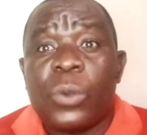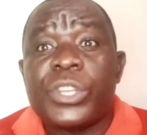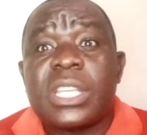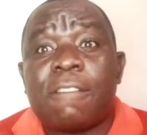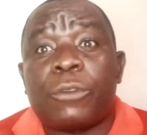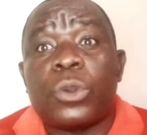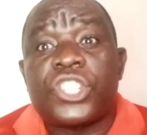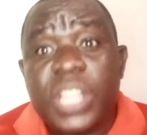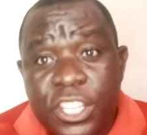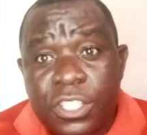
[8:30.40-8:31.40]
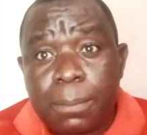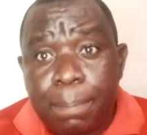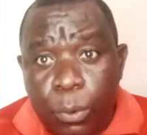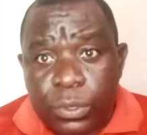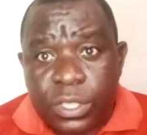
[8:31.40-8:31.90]
which have got
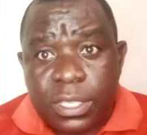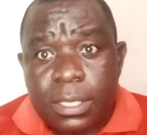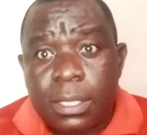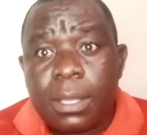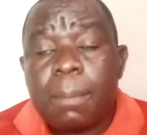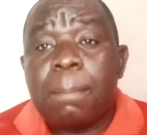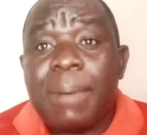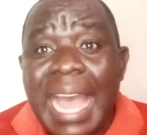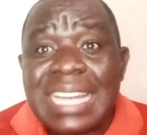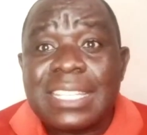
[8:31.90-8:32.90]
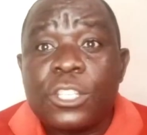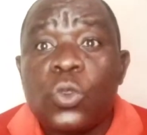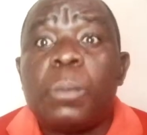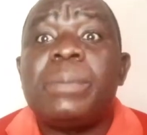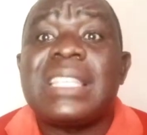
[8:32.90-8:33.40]
charging ports. But
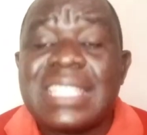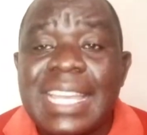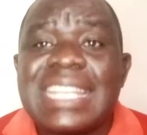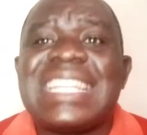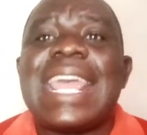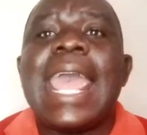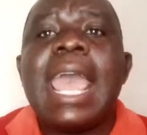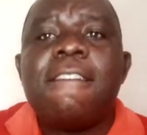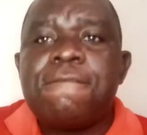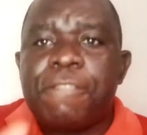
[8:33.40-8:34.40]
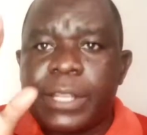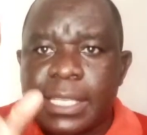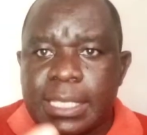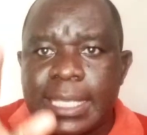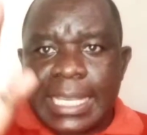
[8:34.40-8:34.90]
UBZ, every
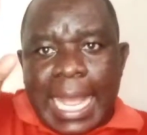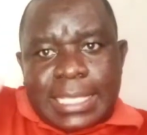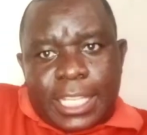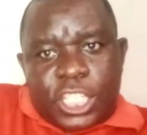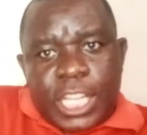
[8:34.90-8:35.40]
seat has a